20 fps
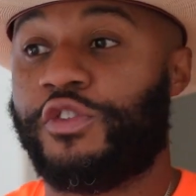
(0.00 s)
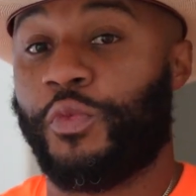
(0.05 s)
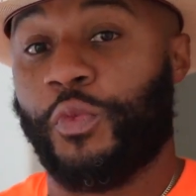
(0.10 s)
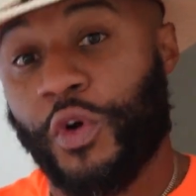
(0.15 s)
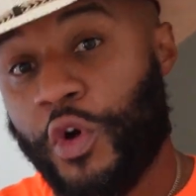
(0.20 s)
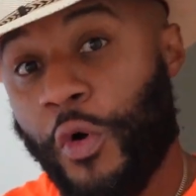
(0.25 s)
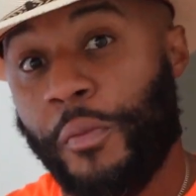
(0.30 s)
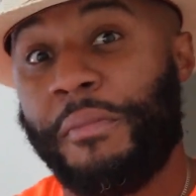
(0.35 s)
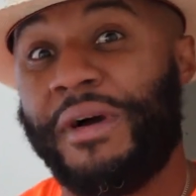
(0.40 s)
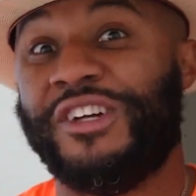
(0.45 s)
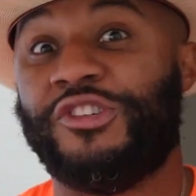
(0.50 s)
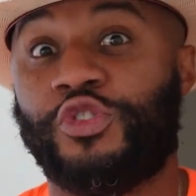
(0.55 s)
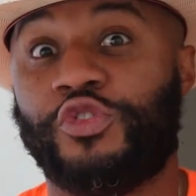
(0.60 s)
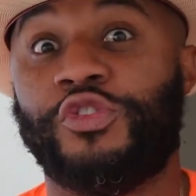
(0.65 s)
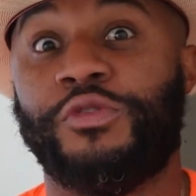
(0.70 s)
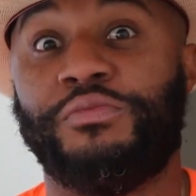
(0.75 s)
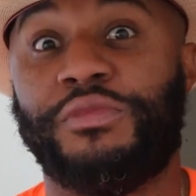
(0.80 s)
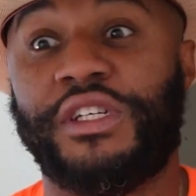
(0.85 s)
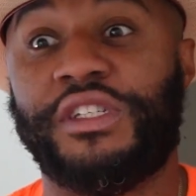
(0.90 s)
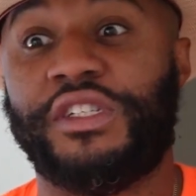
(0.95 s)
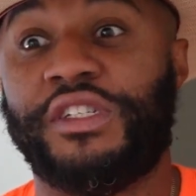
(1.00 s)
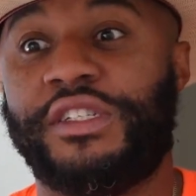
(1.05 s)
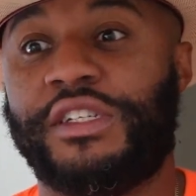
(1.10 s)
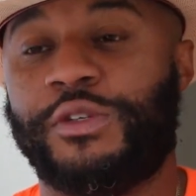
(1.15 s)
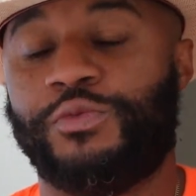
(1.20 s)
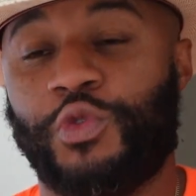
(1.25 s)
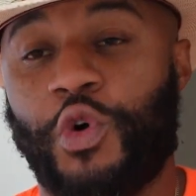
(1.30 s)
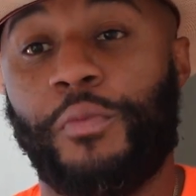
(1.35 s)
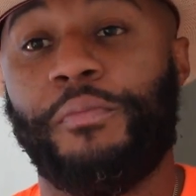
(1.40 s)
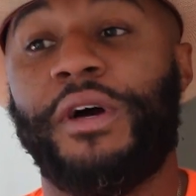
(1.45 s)
So we're going to measure some distance.
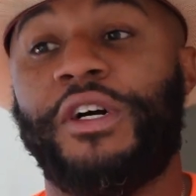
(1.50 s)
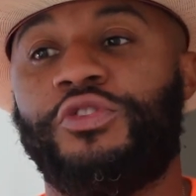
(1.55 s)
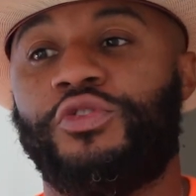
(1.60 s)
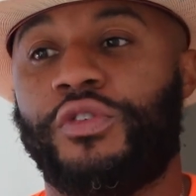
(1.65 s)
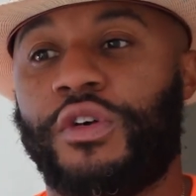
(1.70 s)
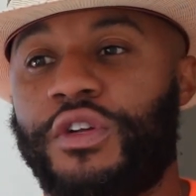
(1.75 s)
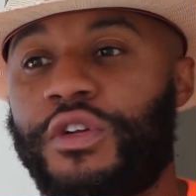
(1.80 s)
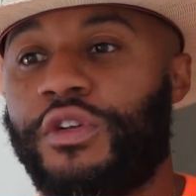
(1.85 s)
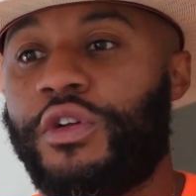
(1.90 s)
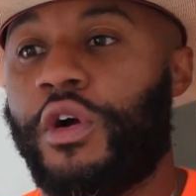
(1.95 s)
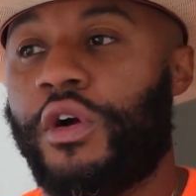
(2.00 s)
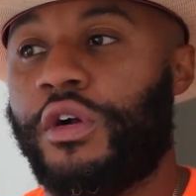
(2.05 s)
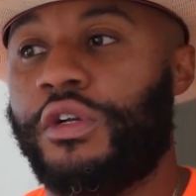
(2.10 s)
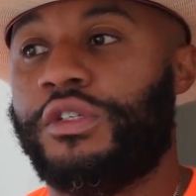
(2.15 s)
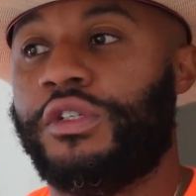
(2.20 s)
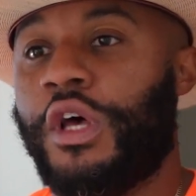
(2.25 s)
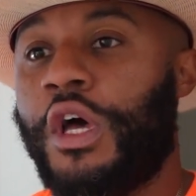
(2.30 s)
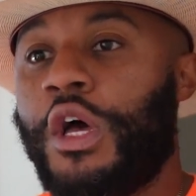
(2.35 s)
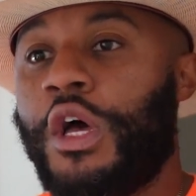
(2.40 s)
We're going to measure 100 yards.